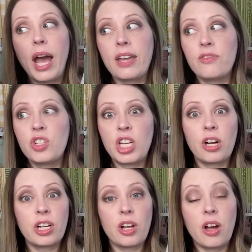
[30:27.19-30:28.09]
I've
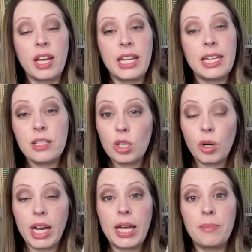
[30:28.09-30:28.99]
shared it on
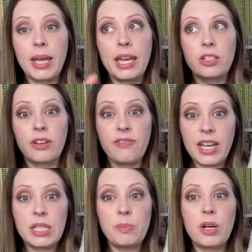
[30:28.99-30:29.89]
Instagram and on
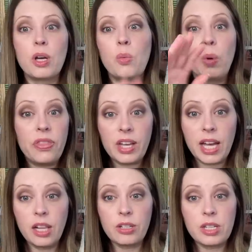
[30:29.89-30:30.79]
Facebook with the
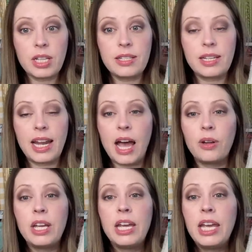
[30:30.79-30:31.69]
colors listed out.